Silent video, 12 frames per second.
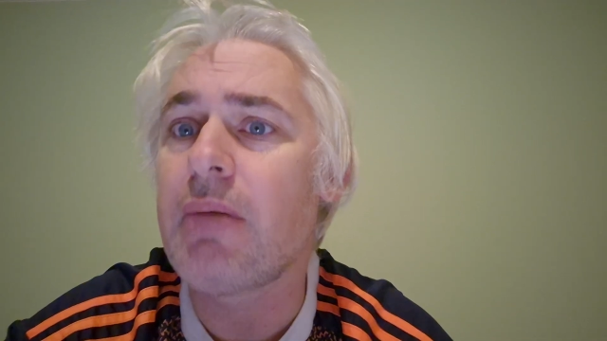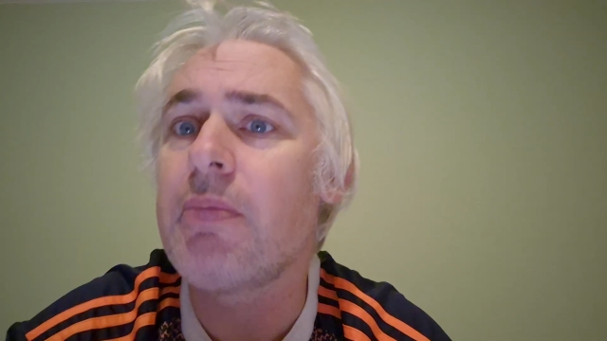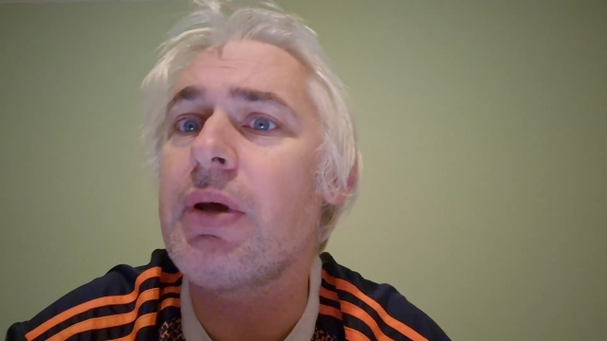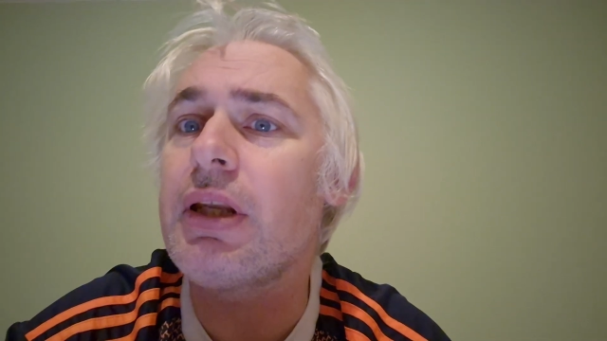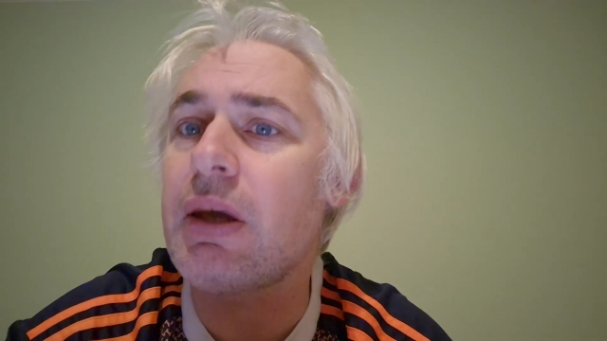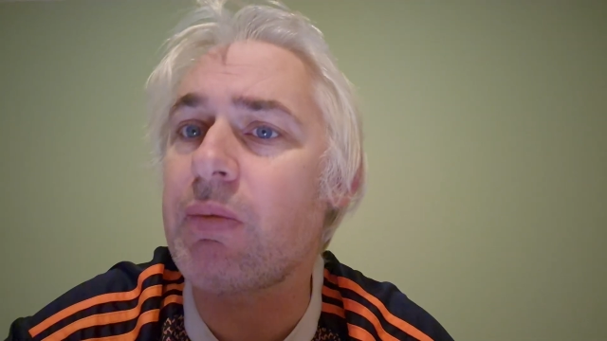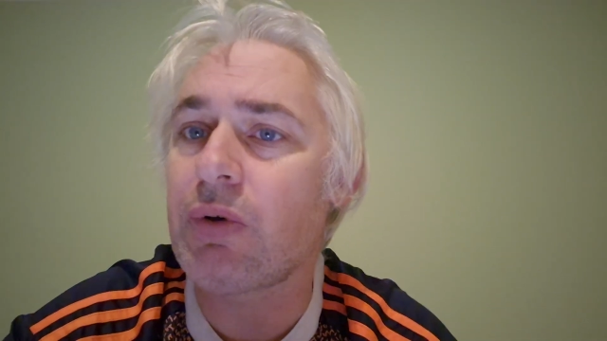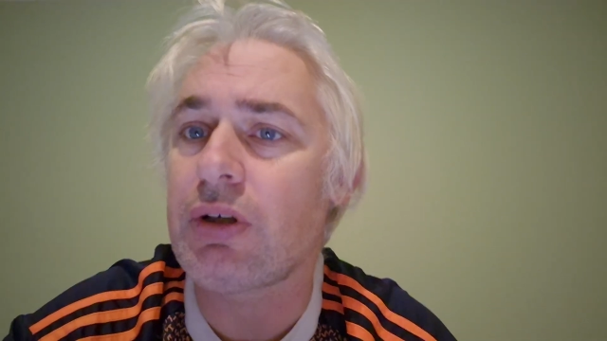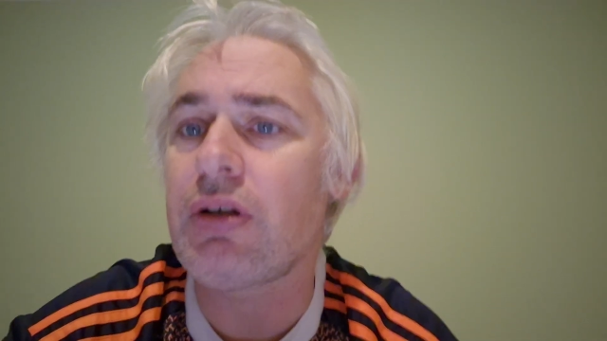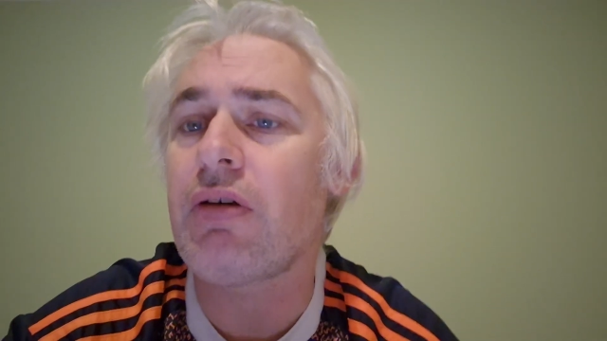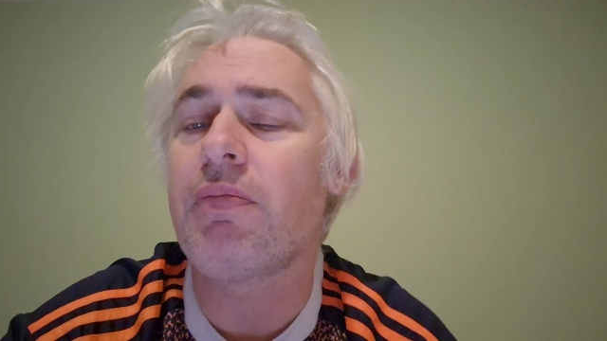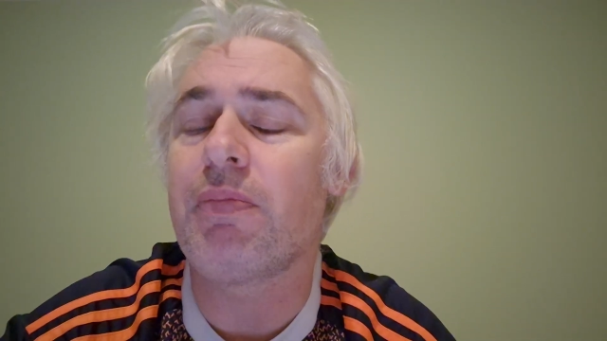but they
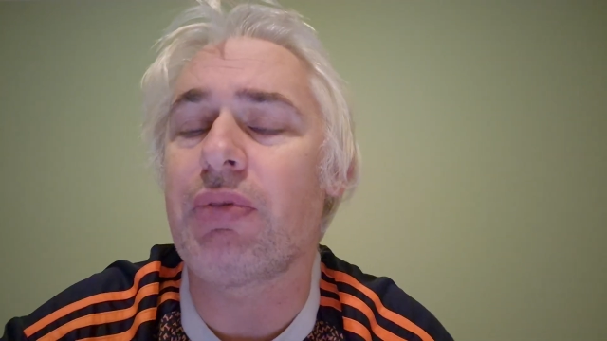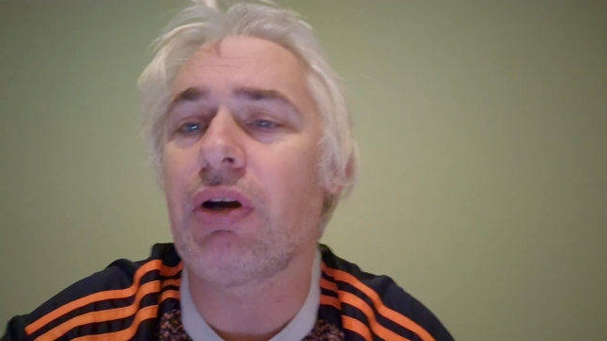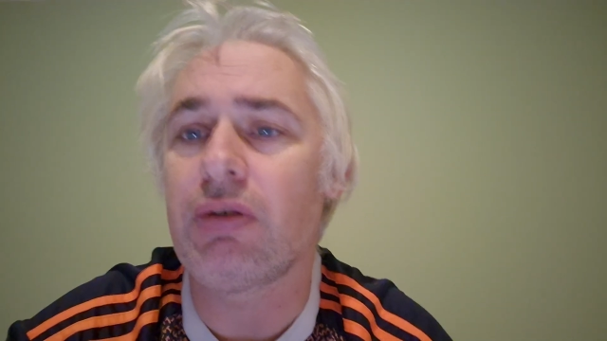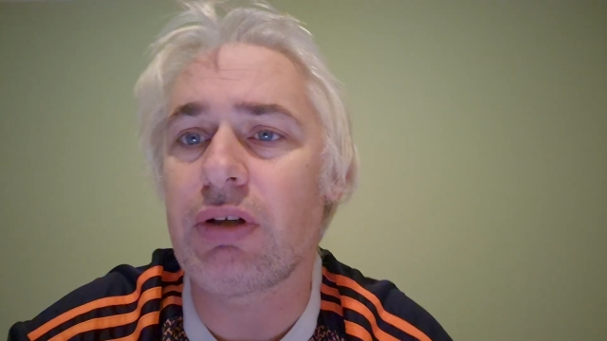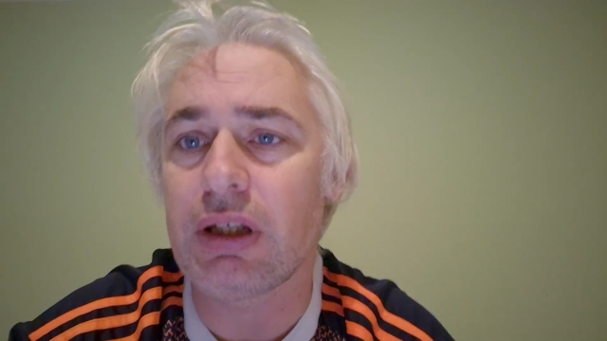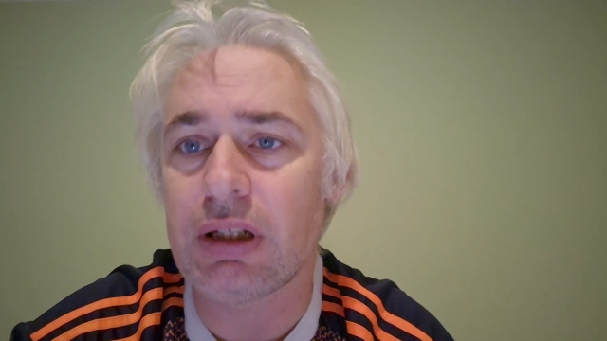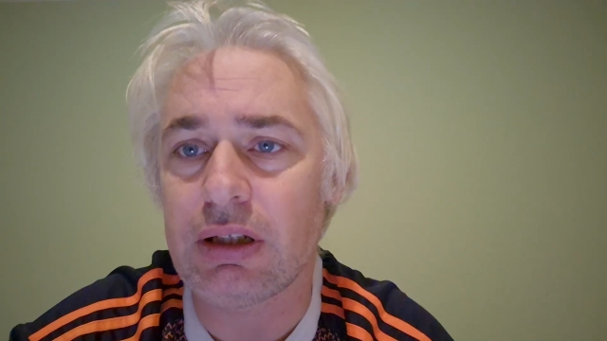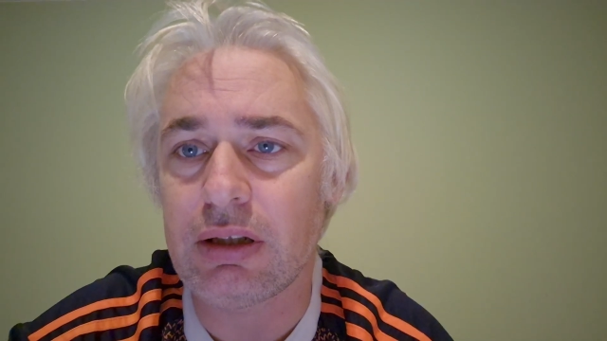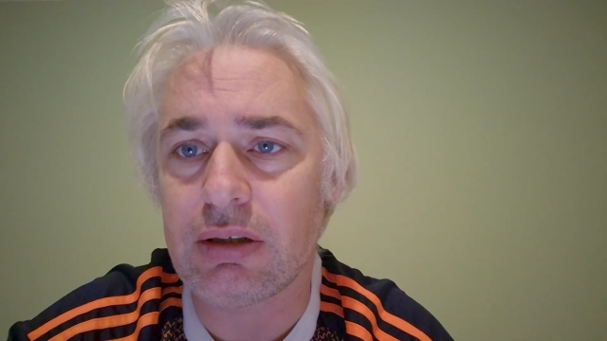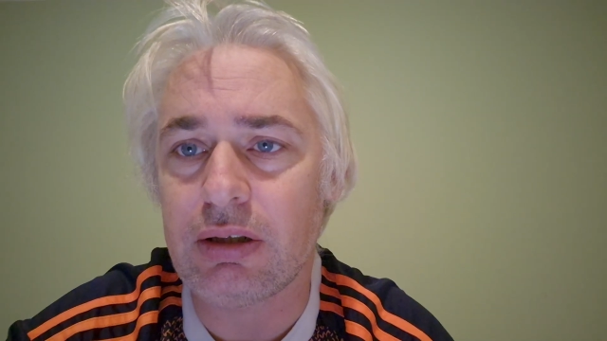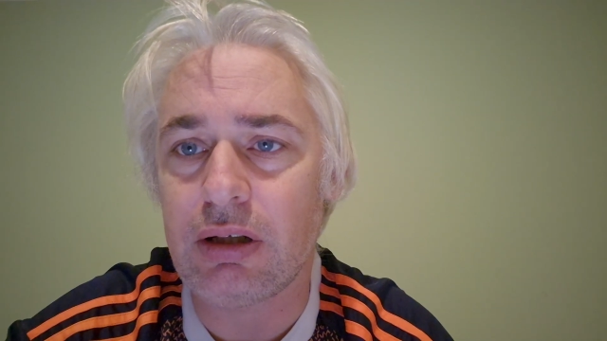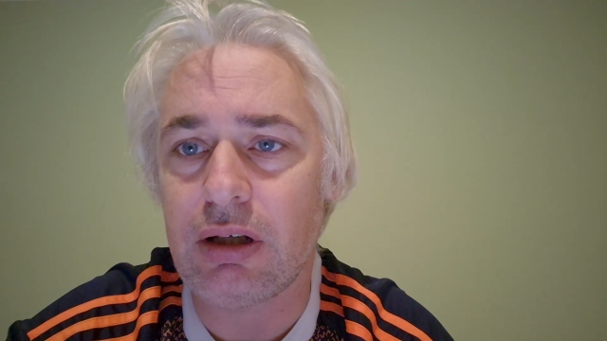wouldn't have broken
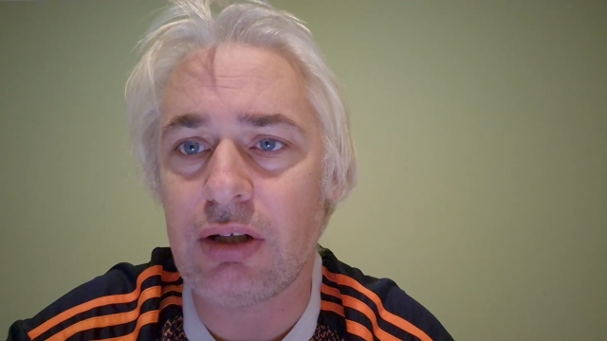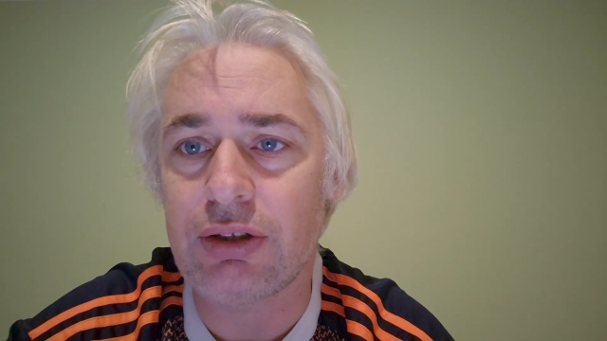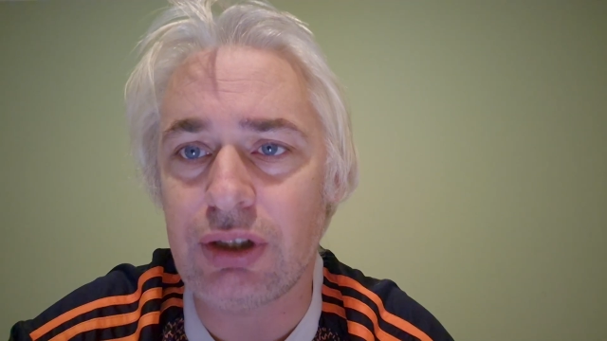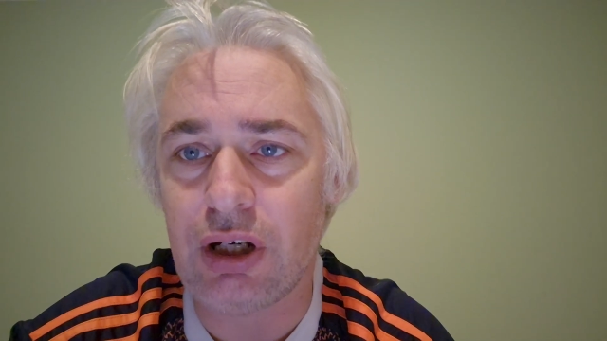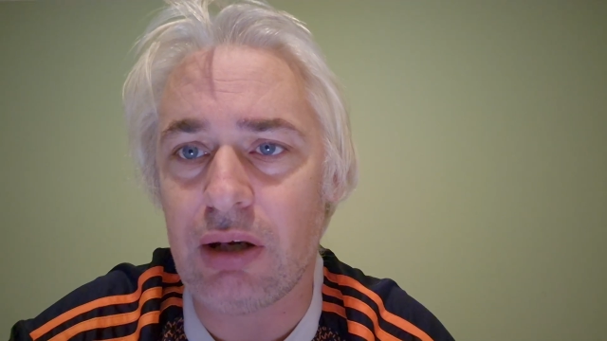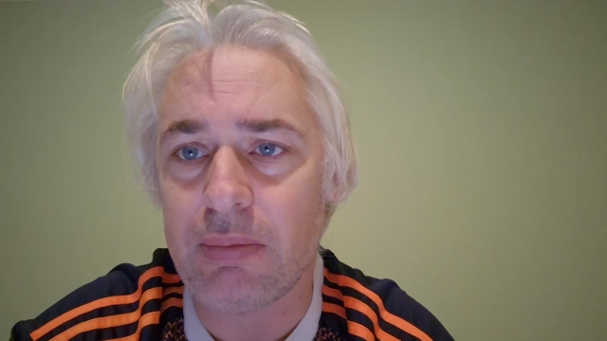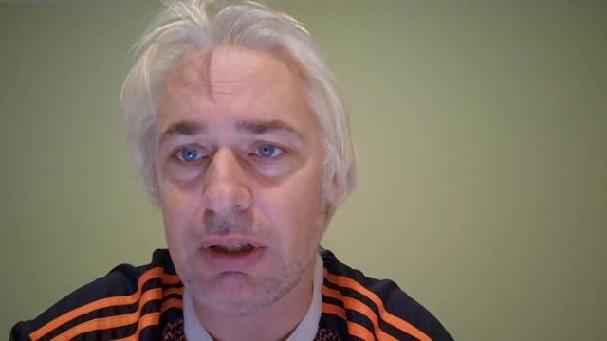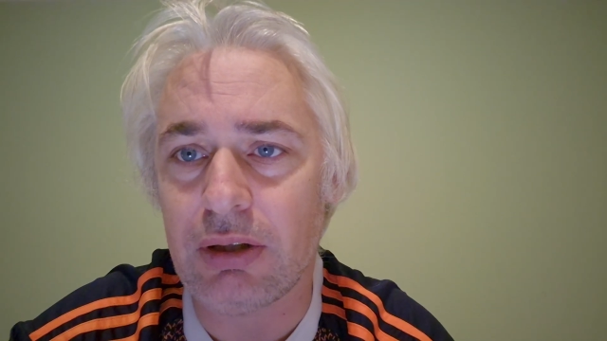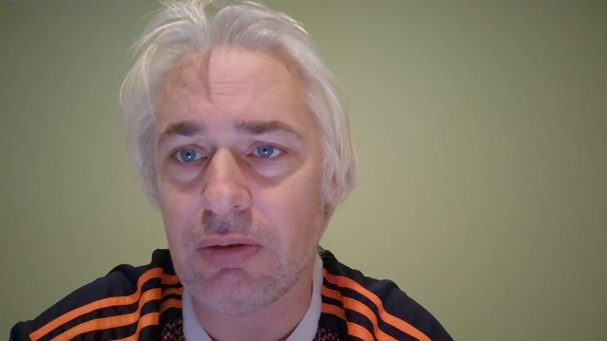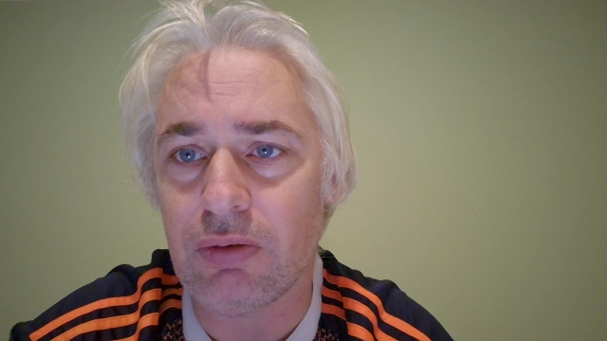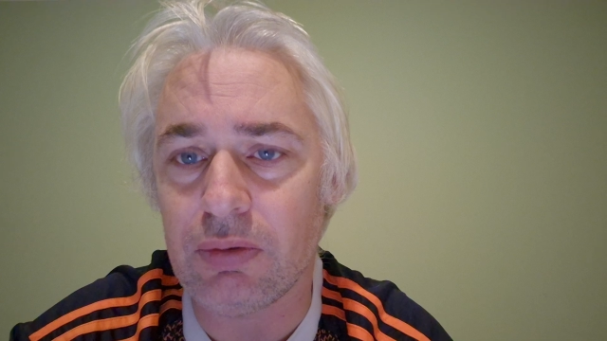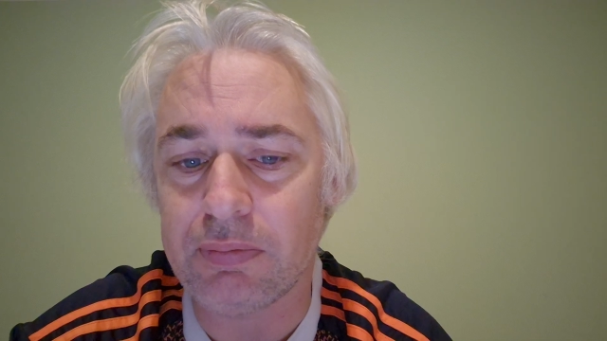a German
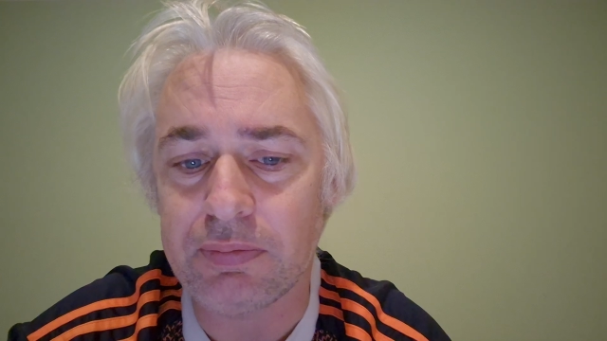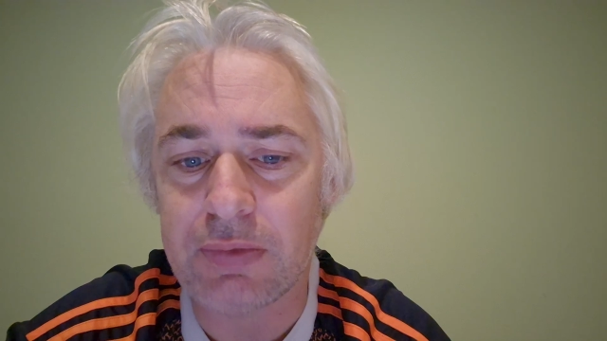law.